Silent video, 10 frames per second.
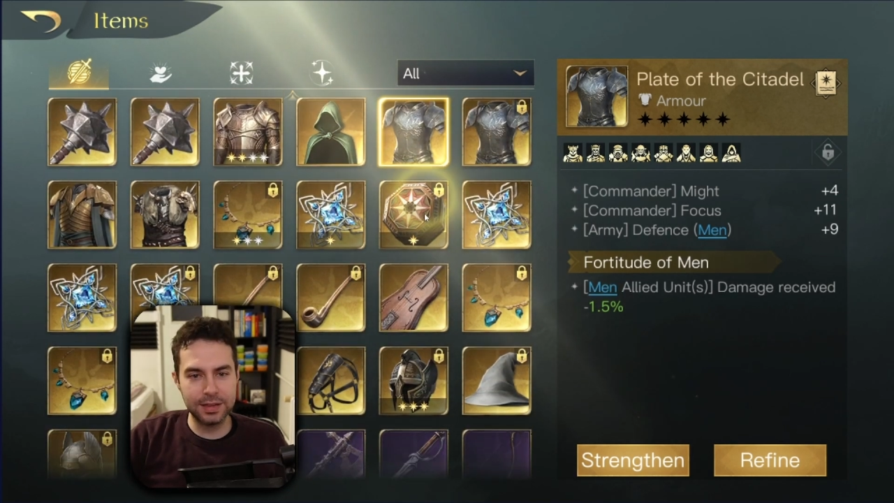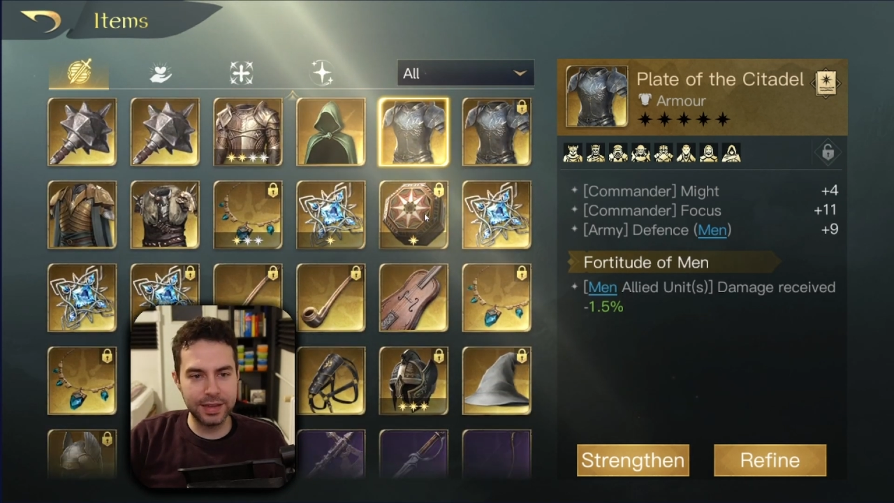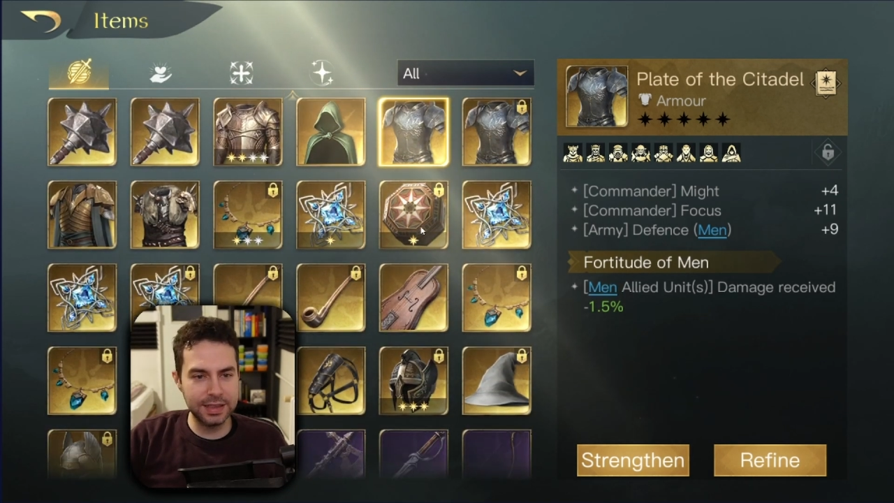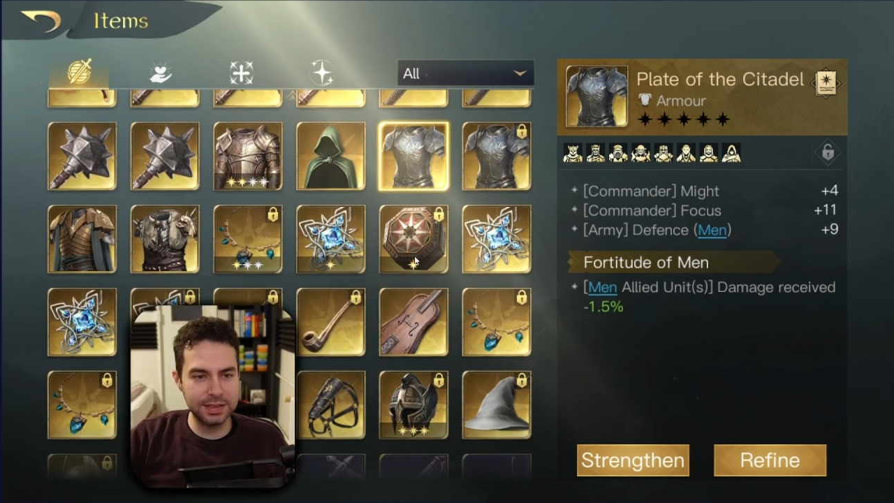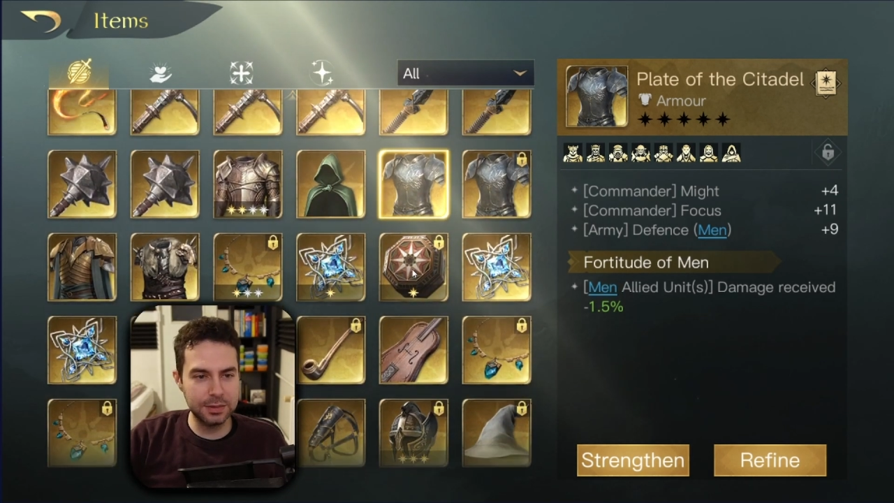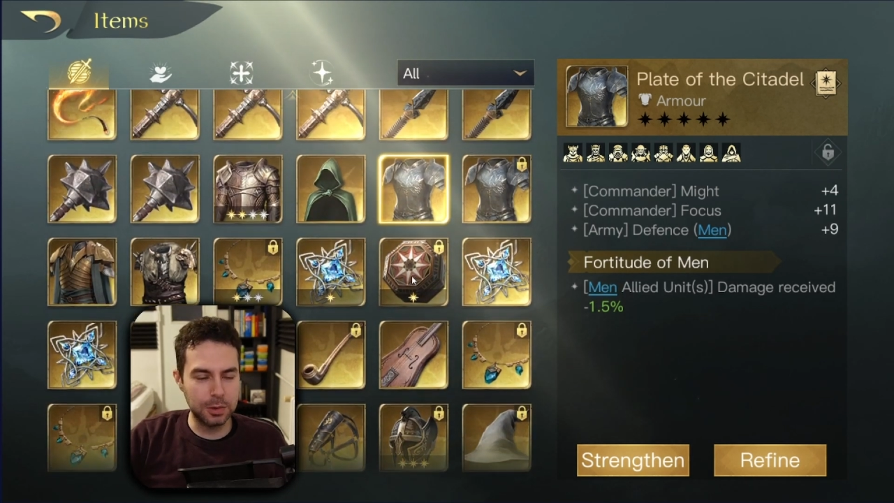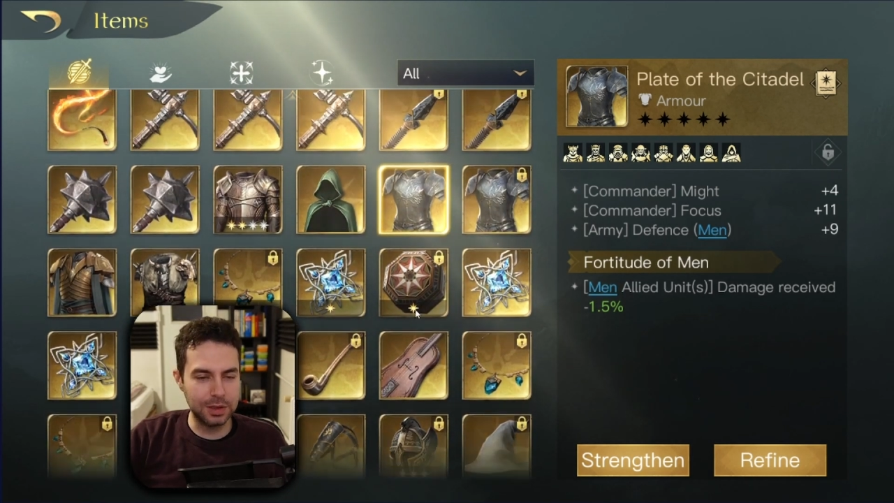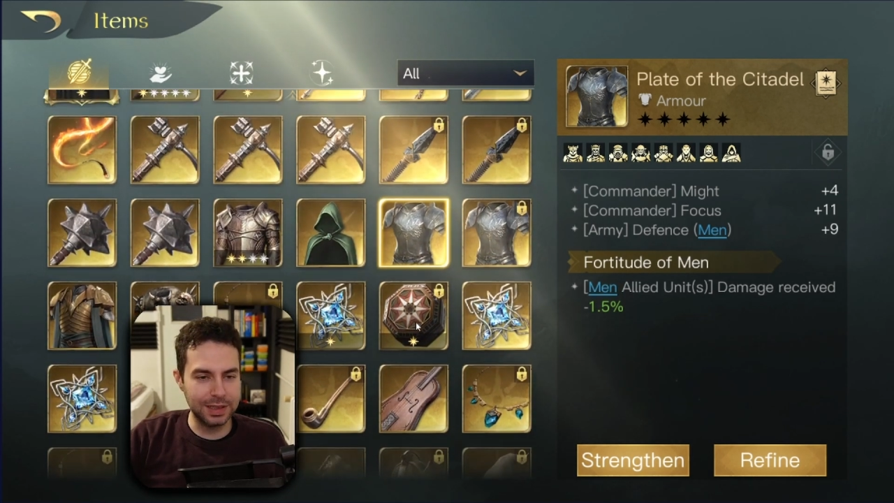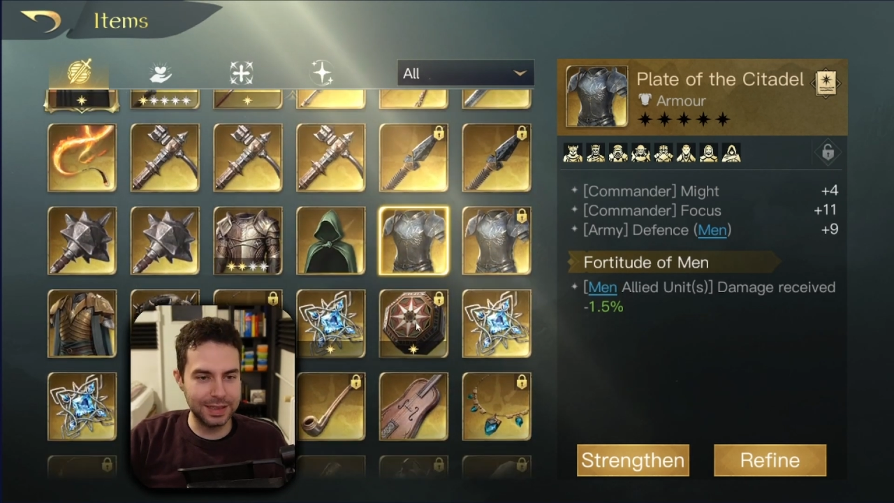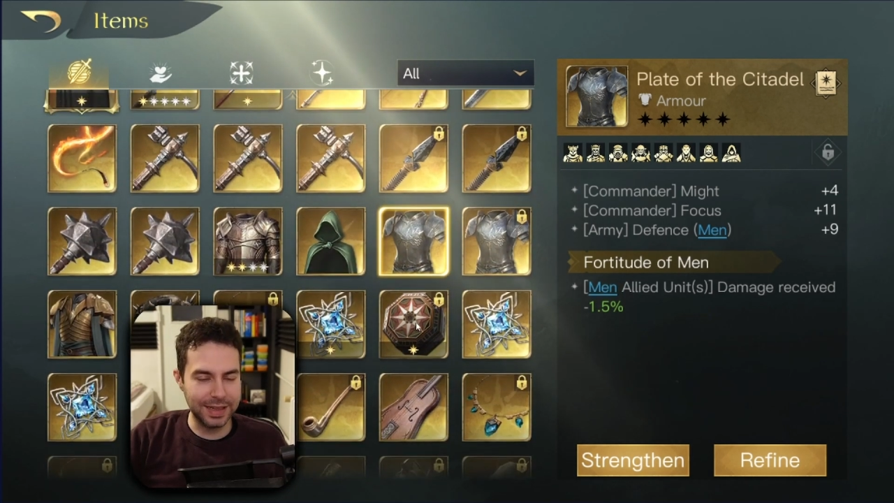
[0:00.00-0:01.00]
is what
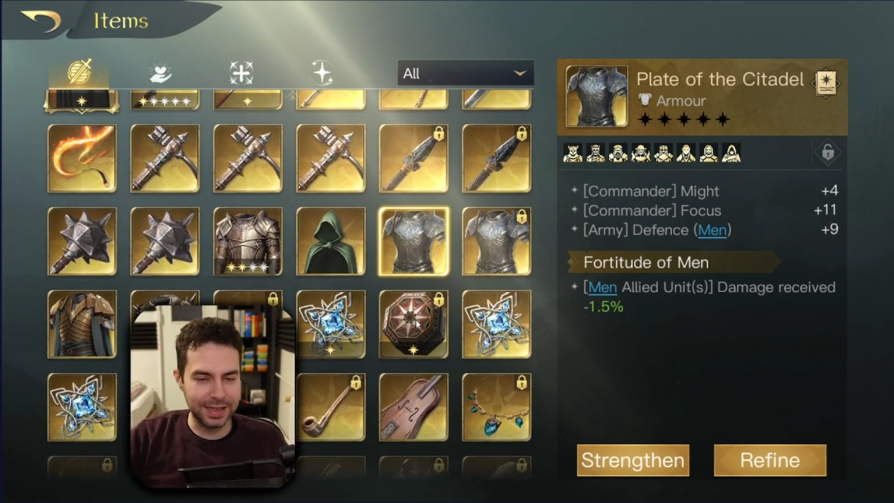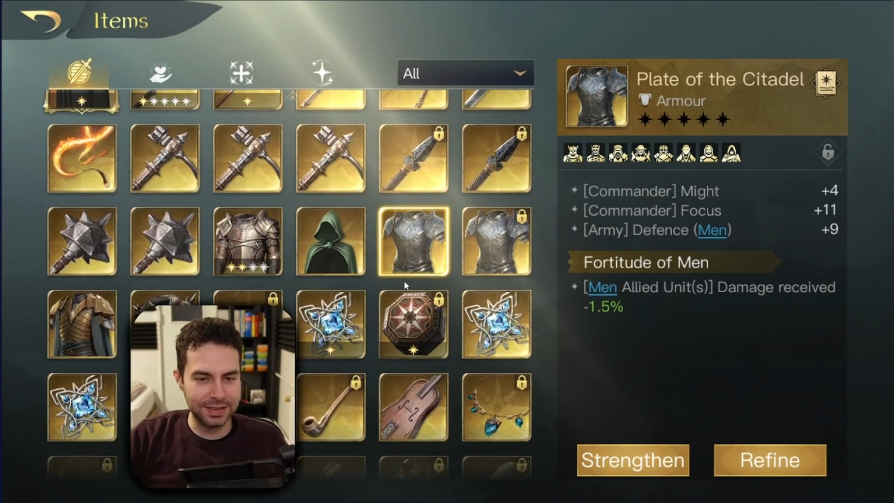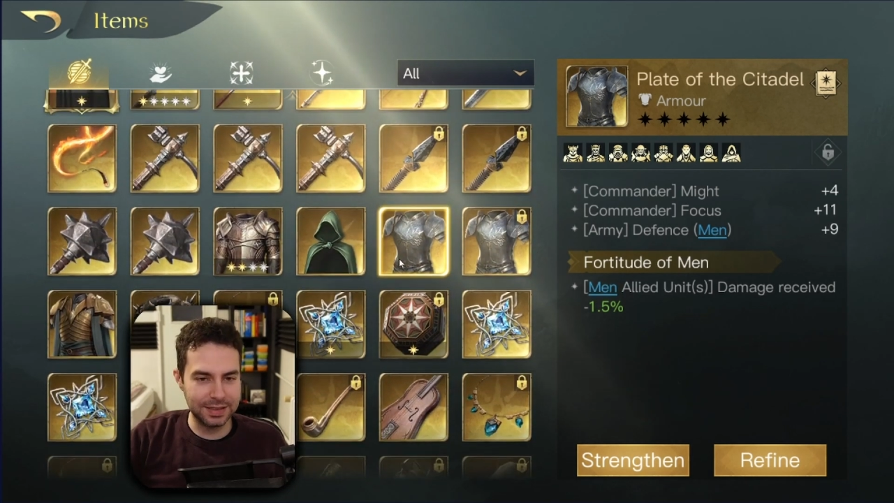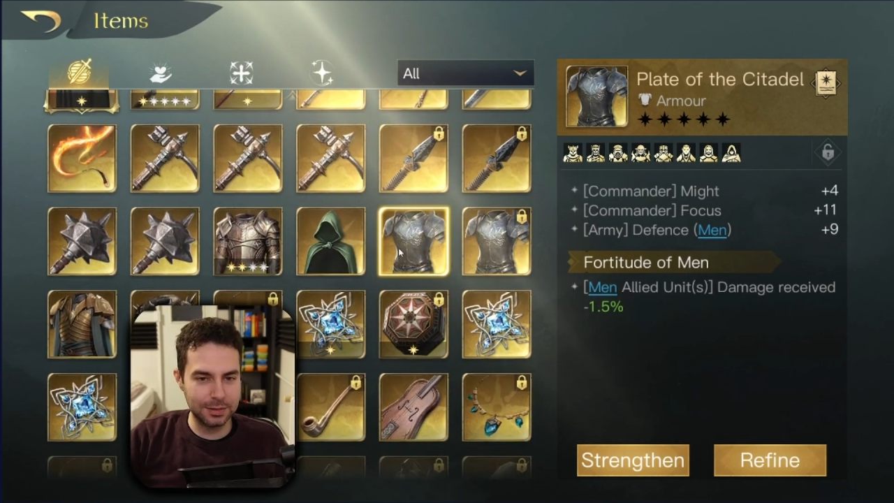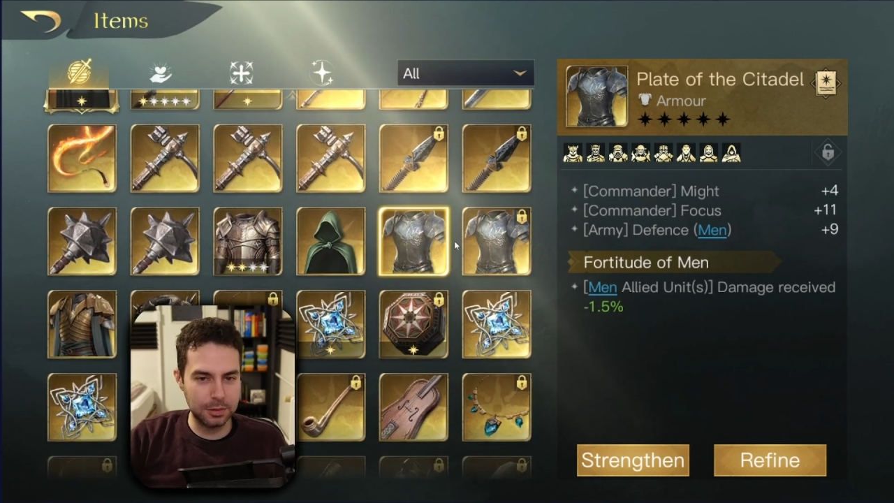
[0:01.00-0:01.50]
it is.